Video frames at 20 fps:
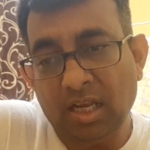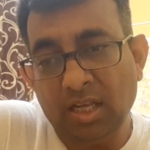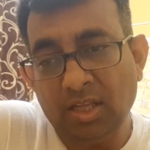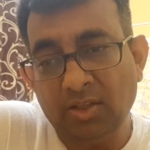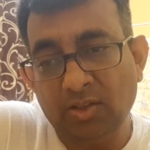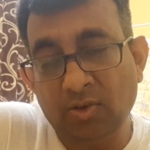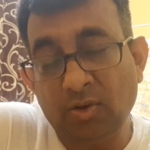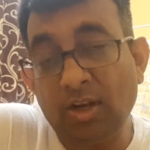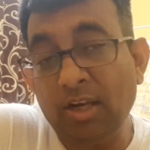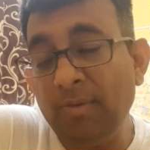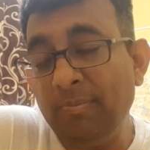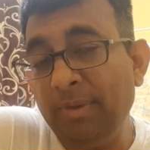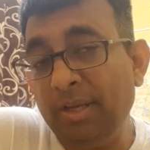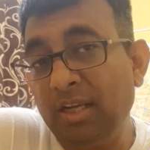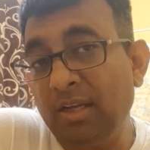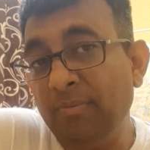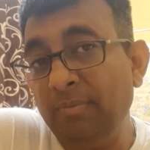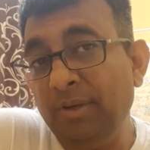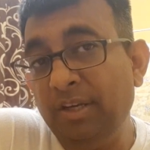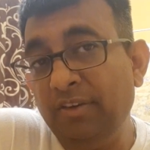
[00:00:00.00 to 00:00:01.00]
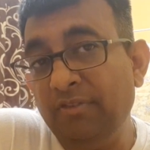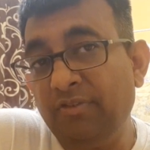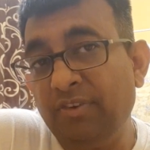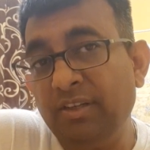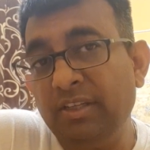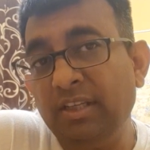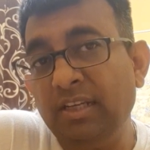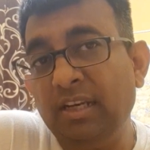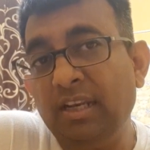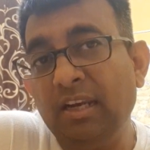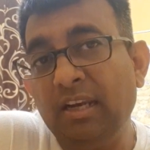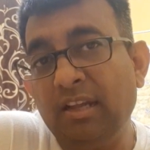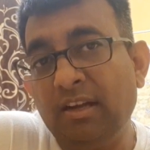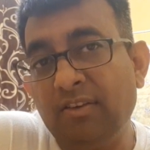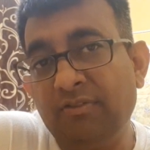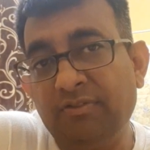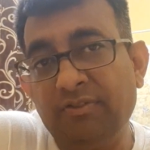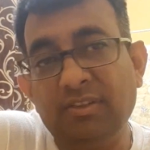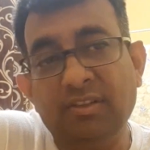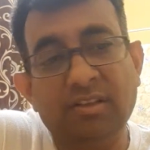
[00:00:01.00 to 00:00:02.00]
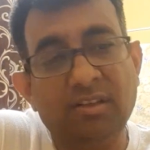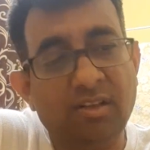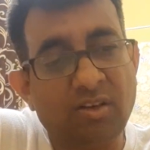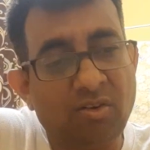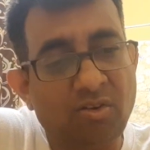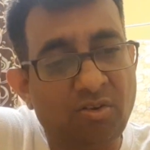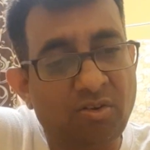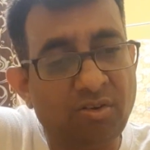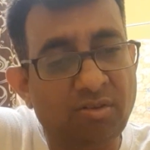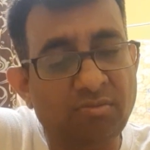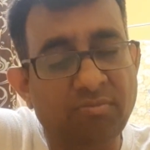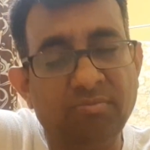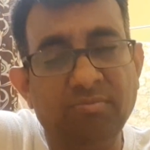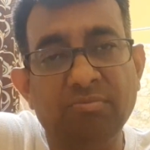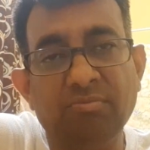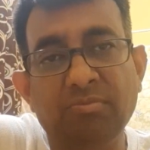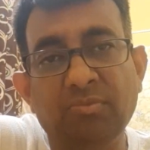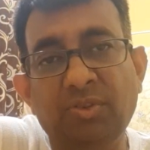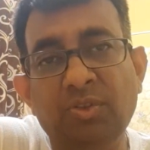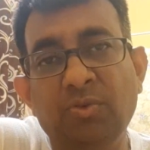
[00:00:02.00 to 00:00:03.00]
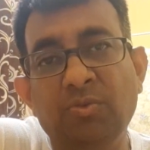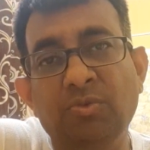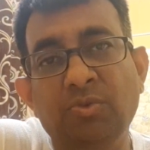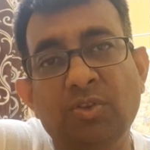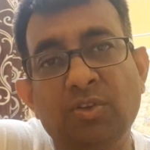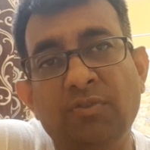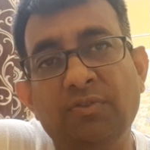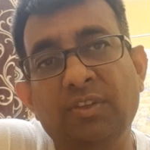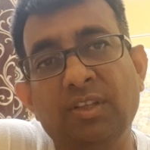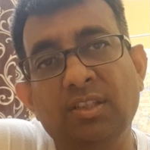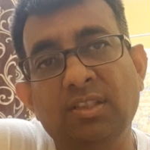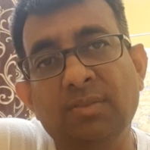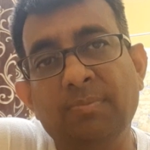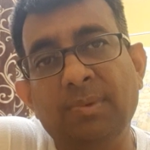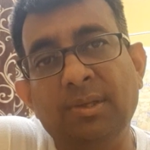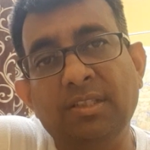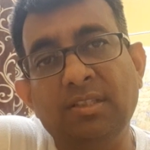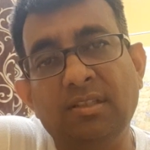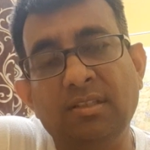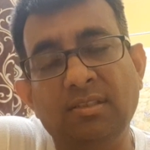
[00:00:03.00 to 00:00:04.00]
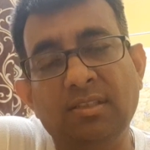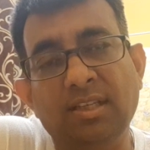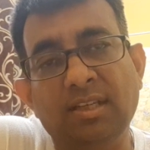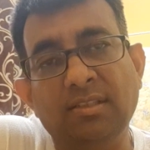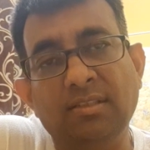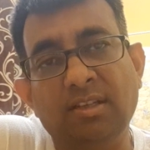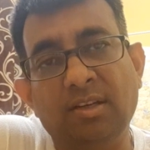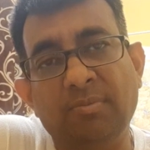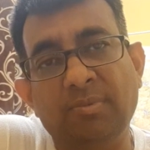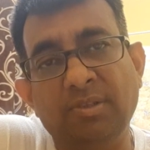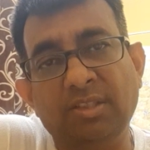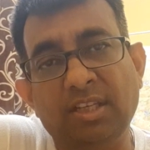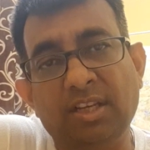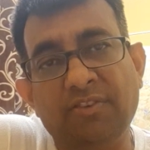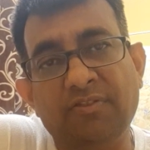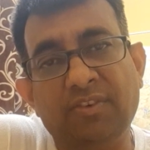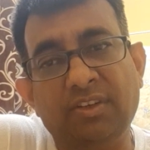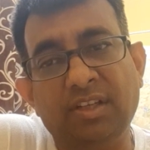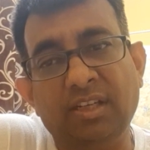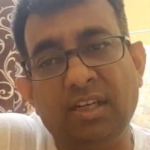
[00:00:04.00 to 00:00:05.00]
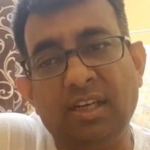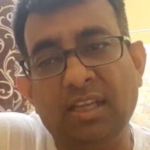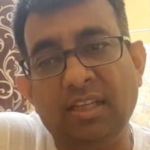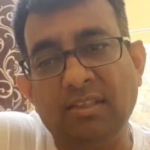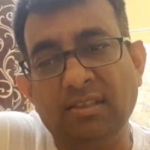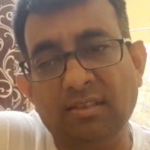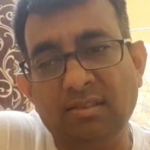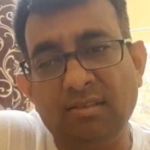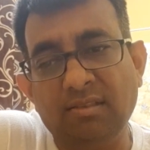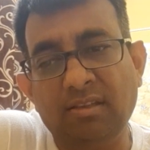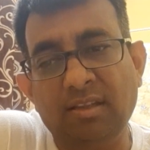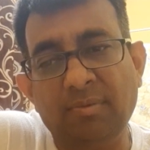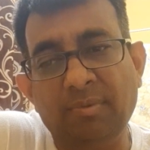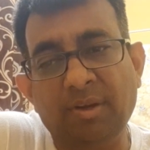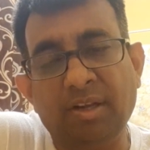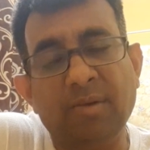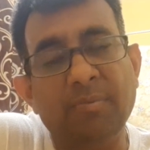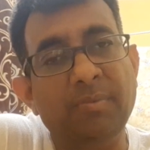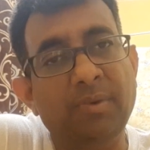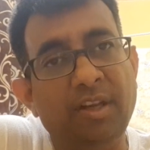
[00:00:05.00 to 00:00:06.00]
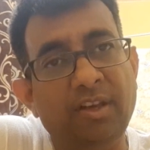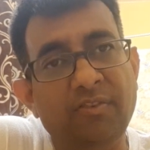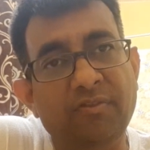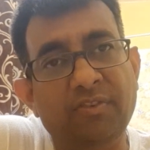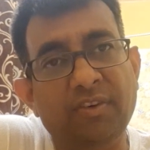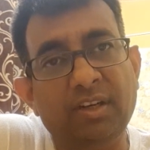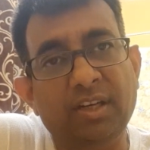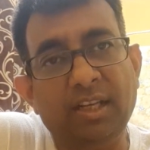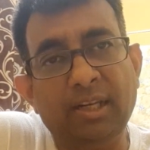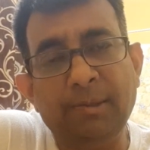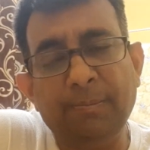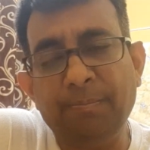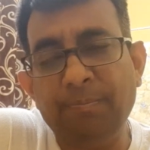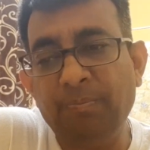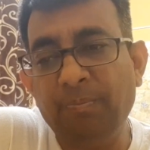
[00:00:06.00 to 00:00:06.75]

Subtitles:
Soil become infertile after long use of these pesticides, herbicides, fertilizers. They become infertile.